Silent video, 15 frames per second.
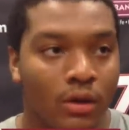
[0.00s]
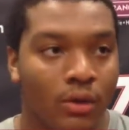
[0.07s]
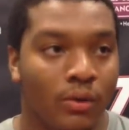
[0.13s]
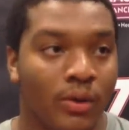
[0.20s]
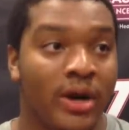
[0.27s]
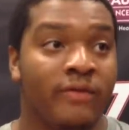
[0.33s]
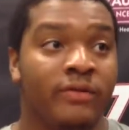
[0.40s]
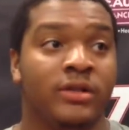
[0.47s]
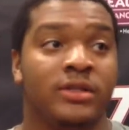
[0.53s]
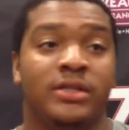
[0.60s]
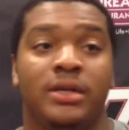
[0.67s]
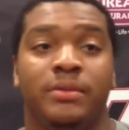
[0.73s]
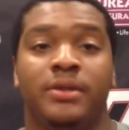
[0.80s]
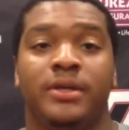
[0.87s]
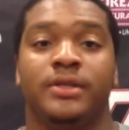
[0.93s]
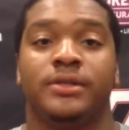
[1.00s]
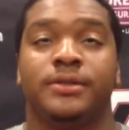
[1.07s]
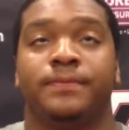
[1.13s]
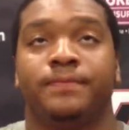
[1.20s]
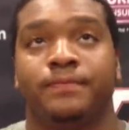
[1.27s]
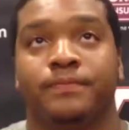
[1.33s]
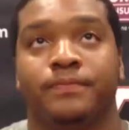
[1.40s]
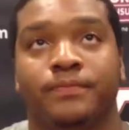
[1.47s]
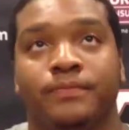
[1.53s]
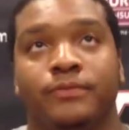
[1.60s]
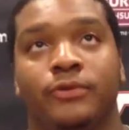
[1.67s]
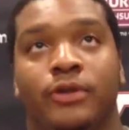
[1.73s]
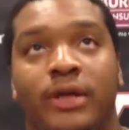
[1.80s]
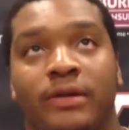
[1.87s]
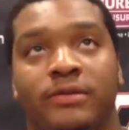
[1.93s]
Whatever the team needs.
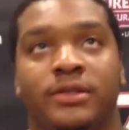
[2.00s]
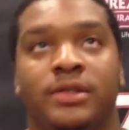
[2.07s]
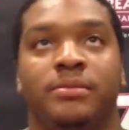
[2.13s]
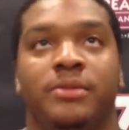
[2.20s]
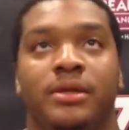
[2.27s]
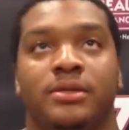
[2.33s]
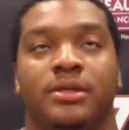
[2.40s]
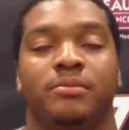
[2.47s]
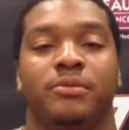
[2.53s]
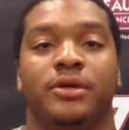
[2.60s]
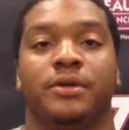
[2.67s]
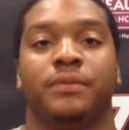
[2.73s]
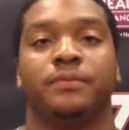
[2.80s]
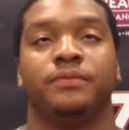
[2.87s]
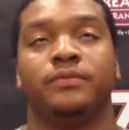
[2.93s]
Whatever the team needs, I'm there.